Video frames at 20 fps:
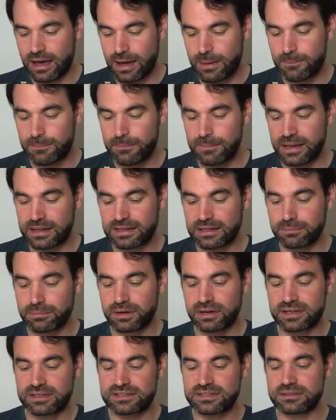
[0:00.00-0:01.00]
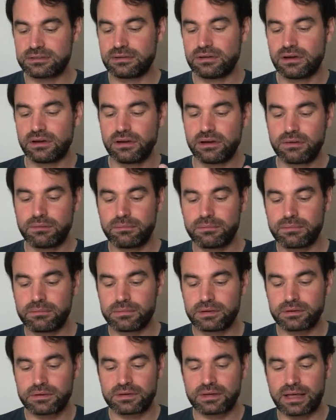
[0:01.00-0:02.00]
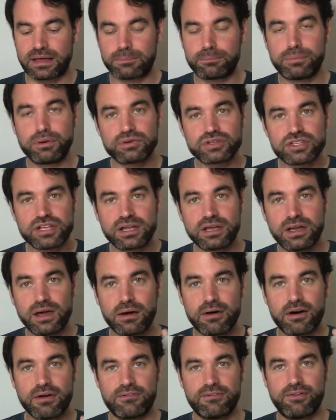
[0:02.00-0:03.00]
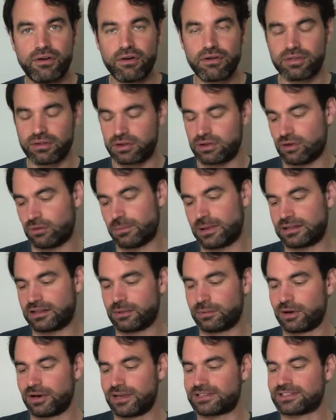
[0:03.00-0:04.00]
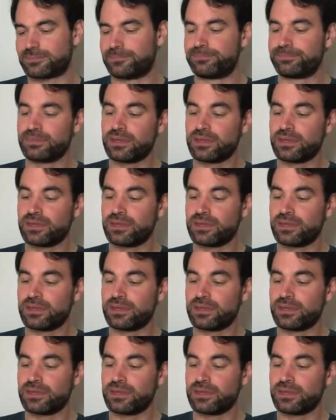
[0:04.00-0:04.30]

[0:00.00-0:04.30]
metabolism, like pushing further your metabolism.